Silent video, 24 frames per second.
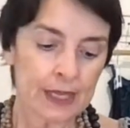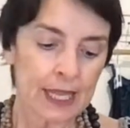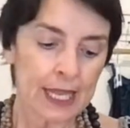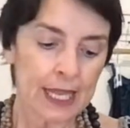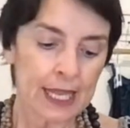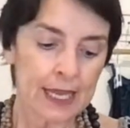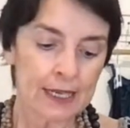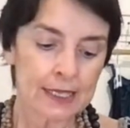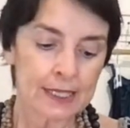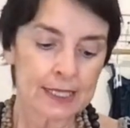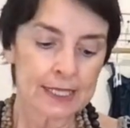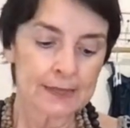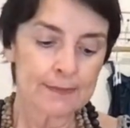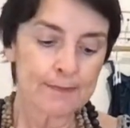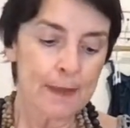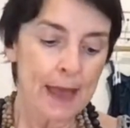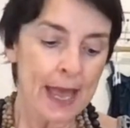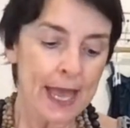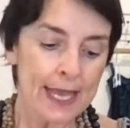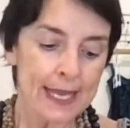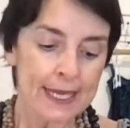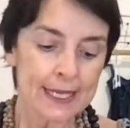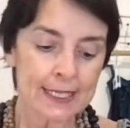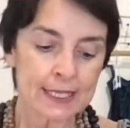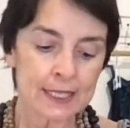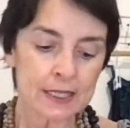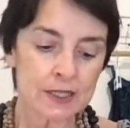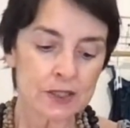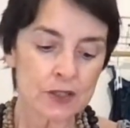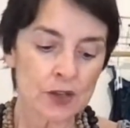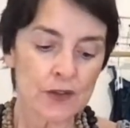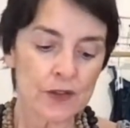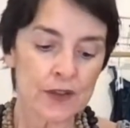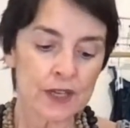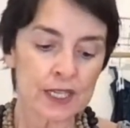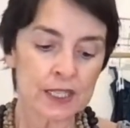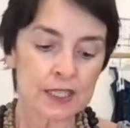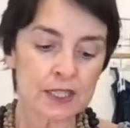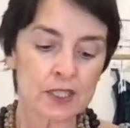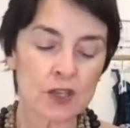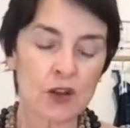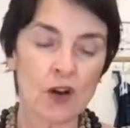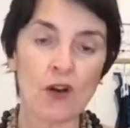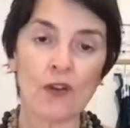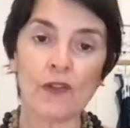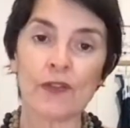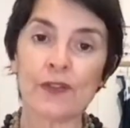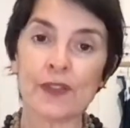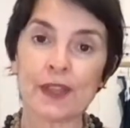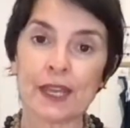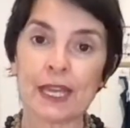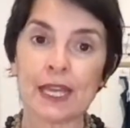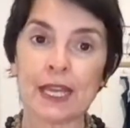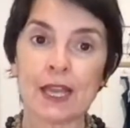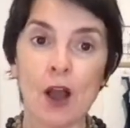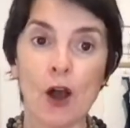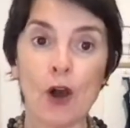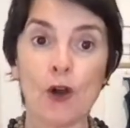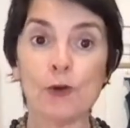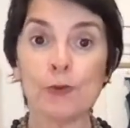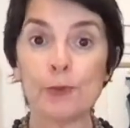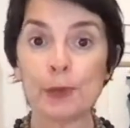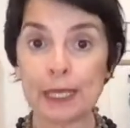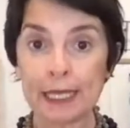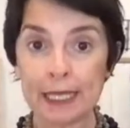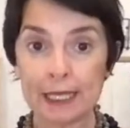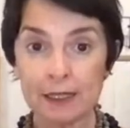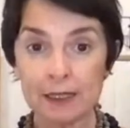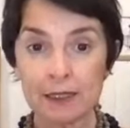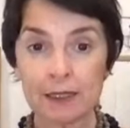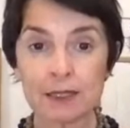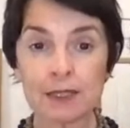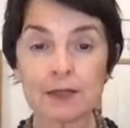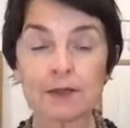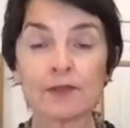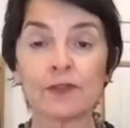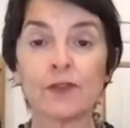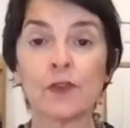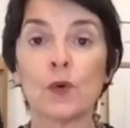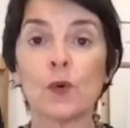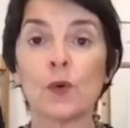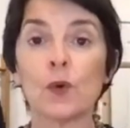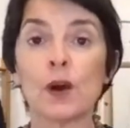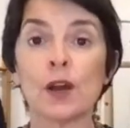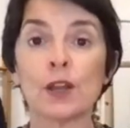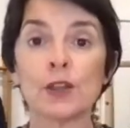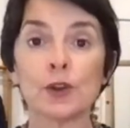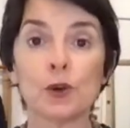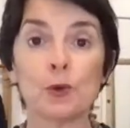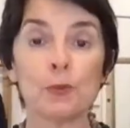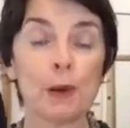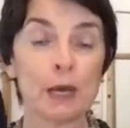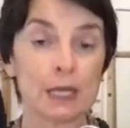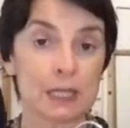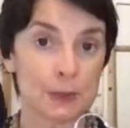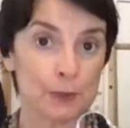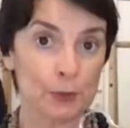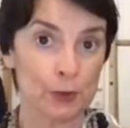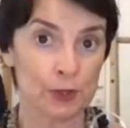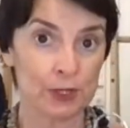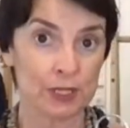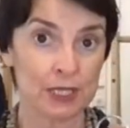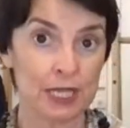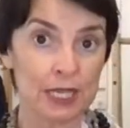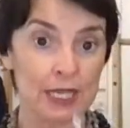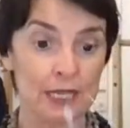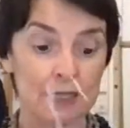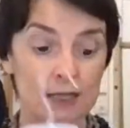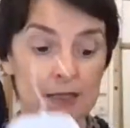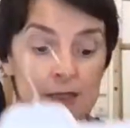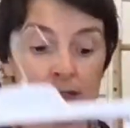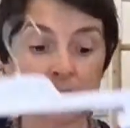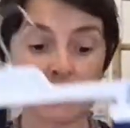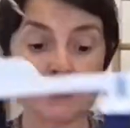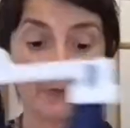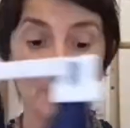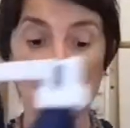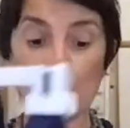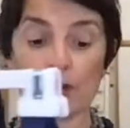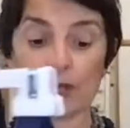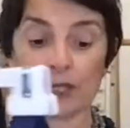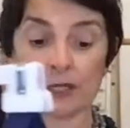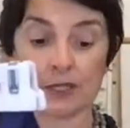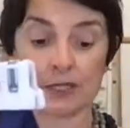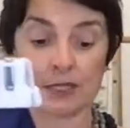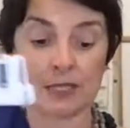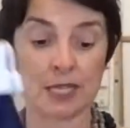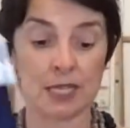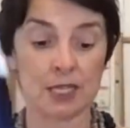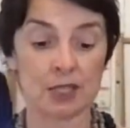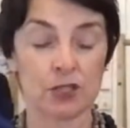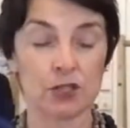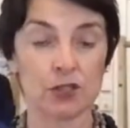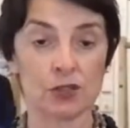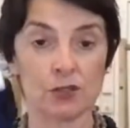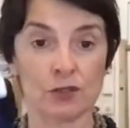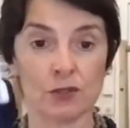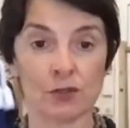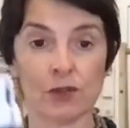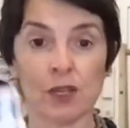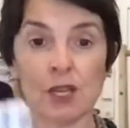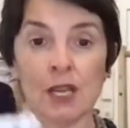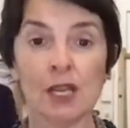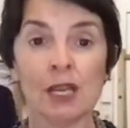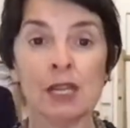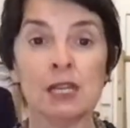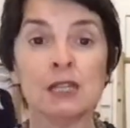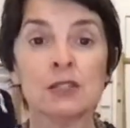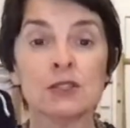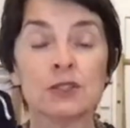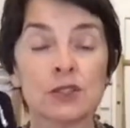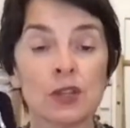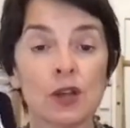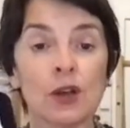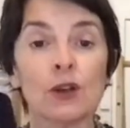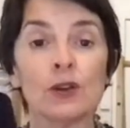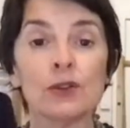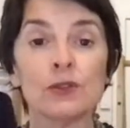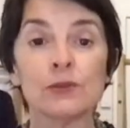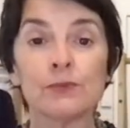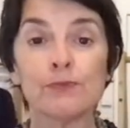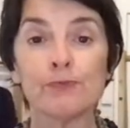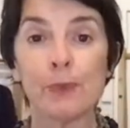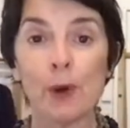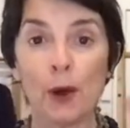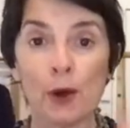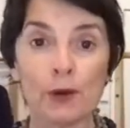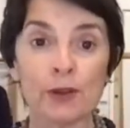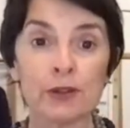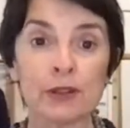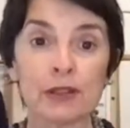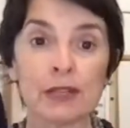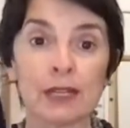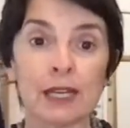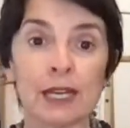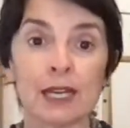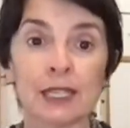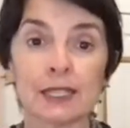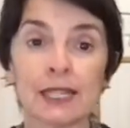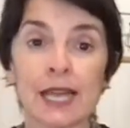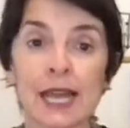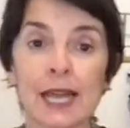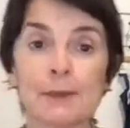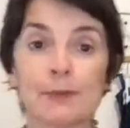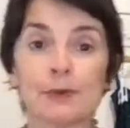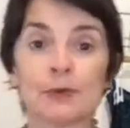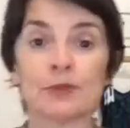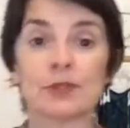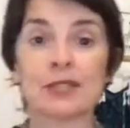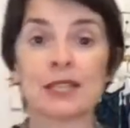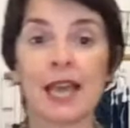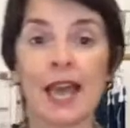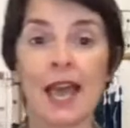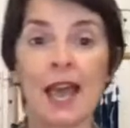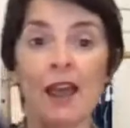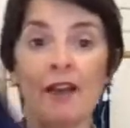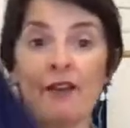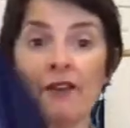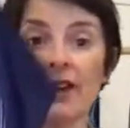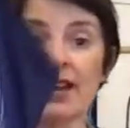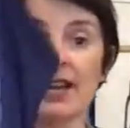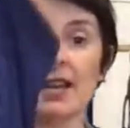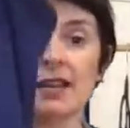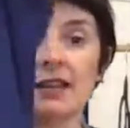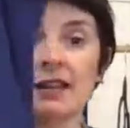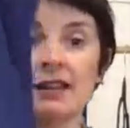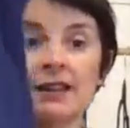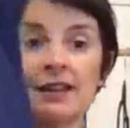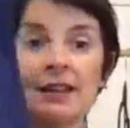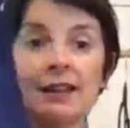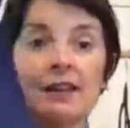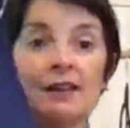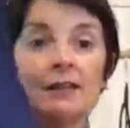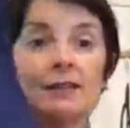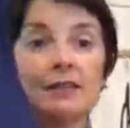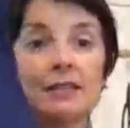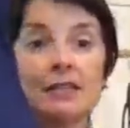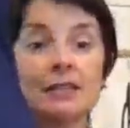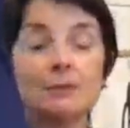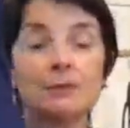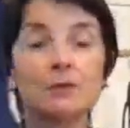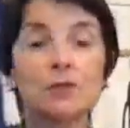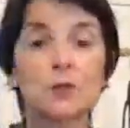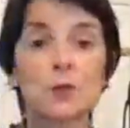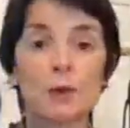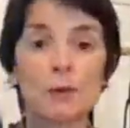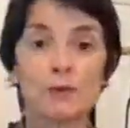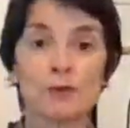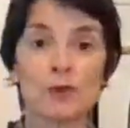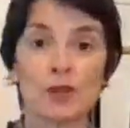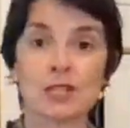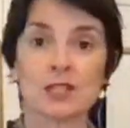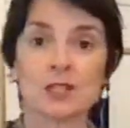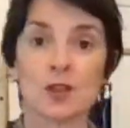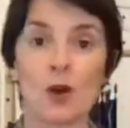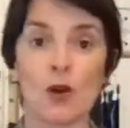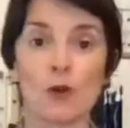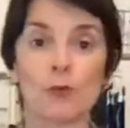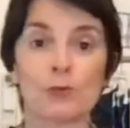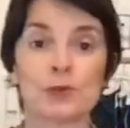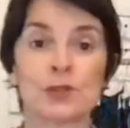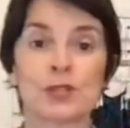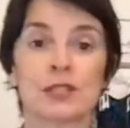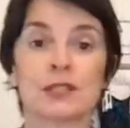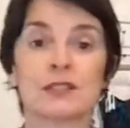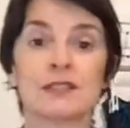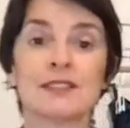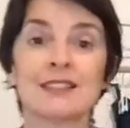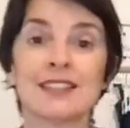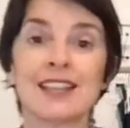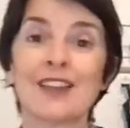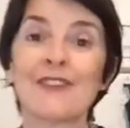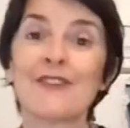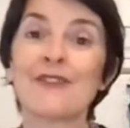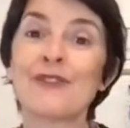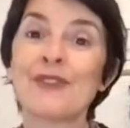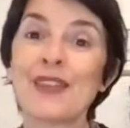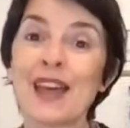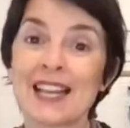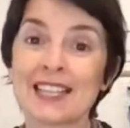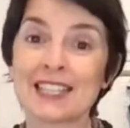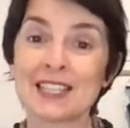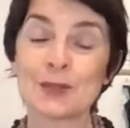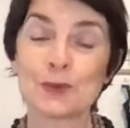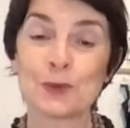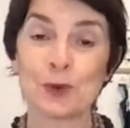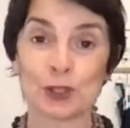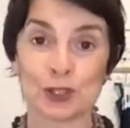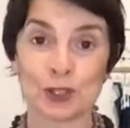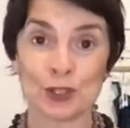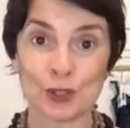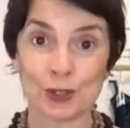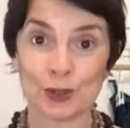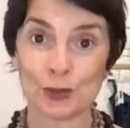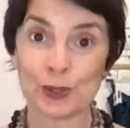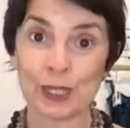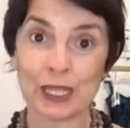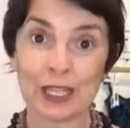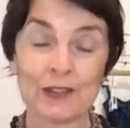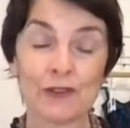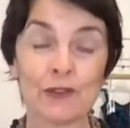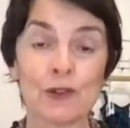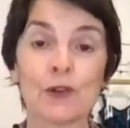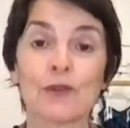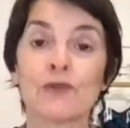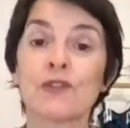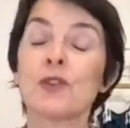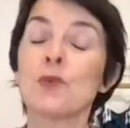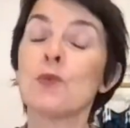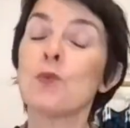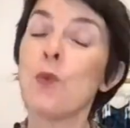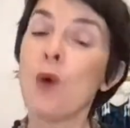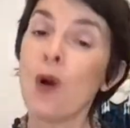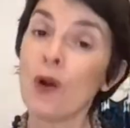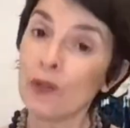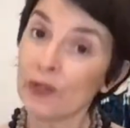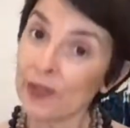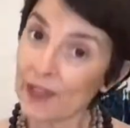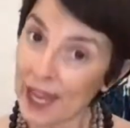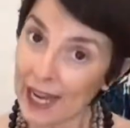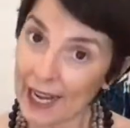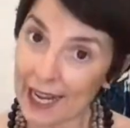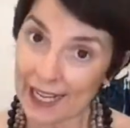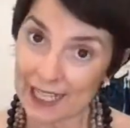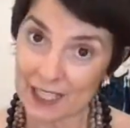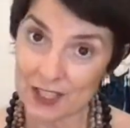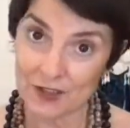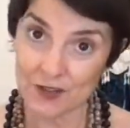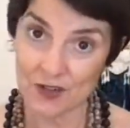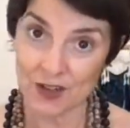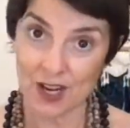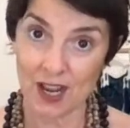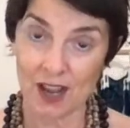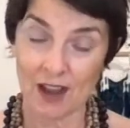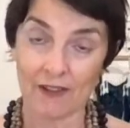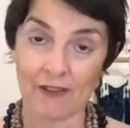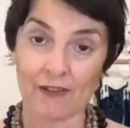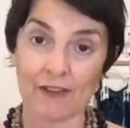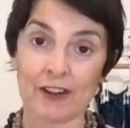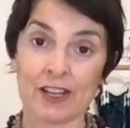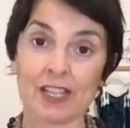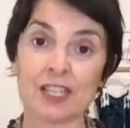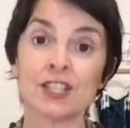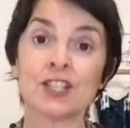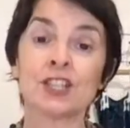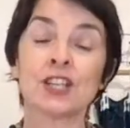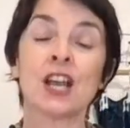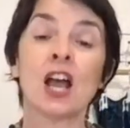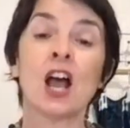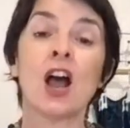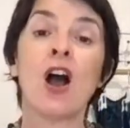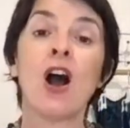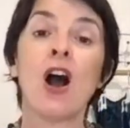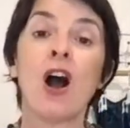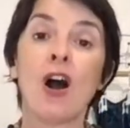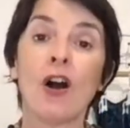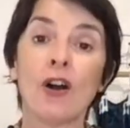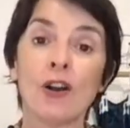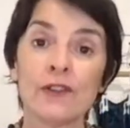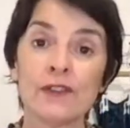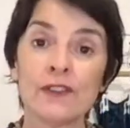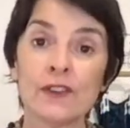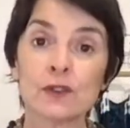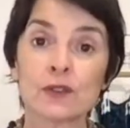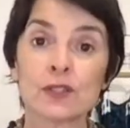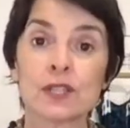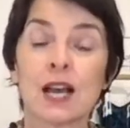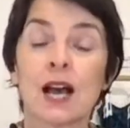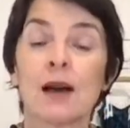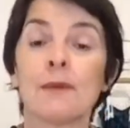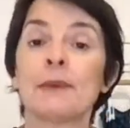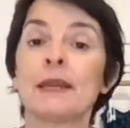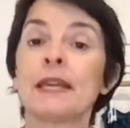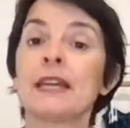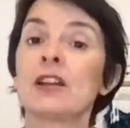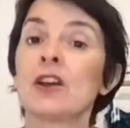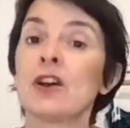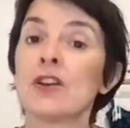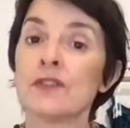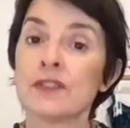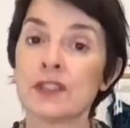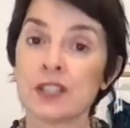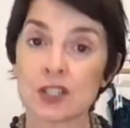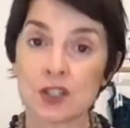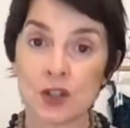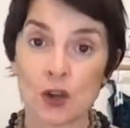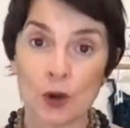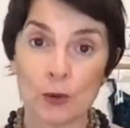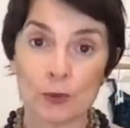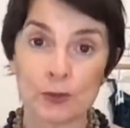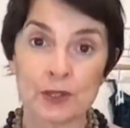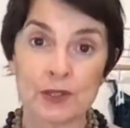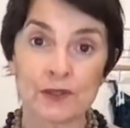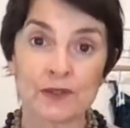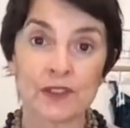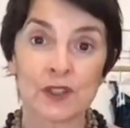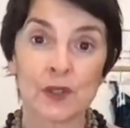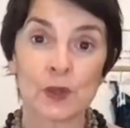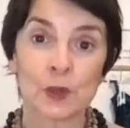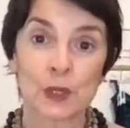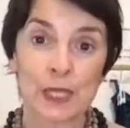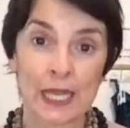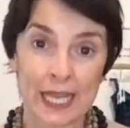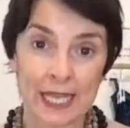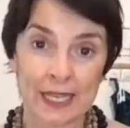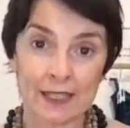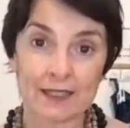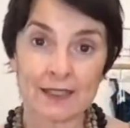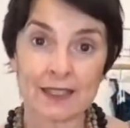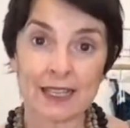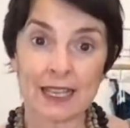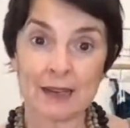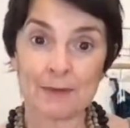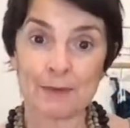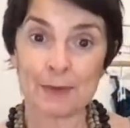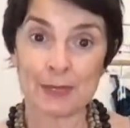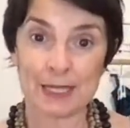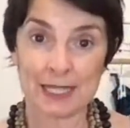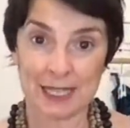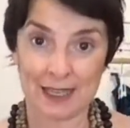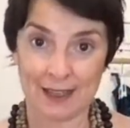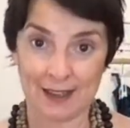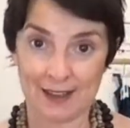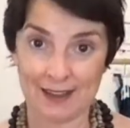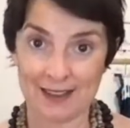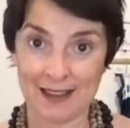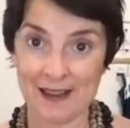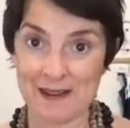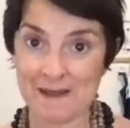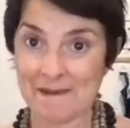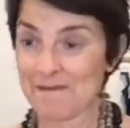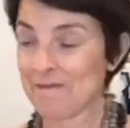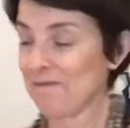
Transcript: it's made so that it's got the openings for your bust prosthesis, the pockets there too. So both labels carry some swim dress options if that's what you're looking for, if you want that extra coverage over your tummy and over the tops of your legs in particular.